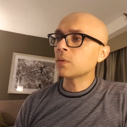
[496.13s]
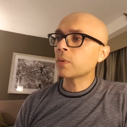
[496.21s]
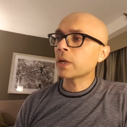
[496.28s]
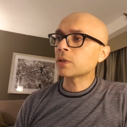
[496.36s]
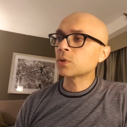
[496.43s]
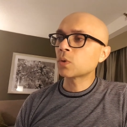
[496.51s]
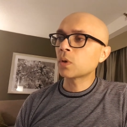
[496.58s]
We
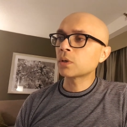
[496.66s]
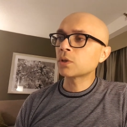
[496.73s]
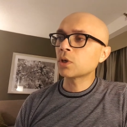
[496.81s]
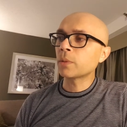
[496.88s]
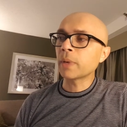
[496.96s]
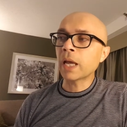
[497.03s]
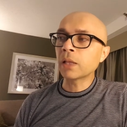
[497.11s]
had
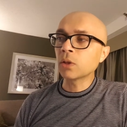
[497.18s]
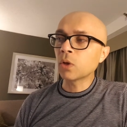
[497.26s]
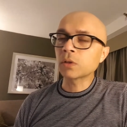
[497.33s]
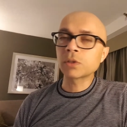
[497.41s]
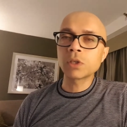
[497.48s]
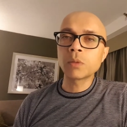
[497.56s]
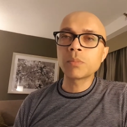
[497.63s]
short-term and
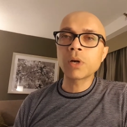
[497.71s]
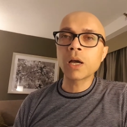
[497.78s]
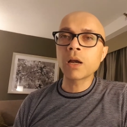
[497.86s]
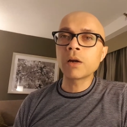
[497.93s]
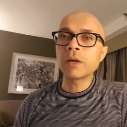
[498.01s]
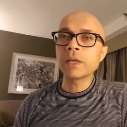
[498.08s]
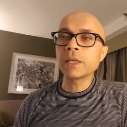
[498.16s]
long-term
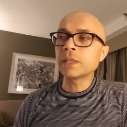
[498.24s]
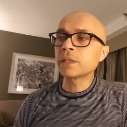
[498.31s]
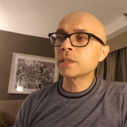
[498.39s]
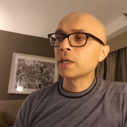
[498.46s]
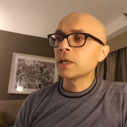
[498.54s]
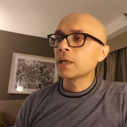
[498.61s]
priorities,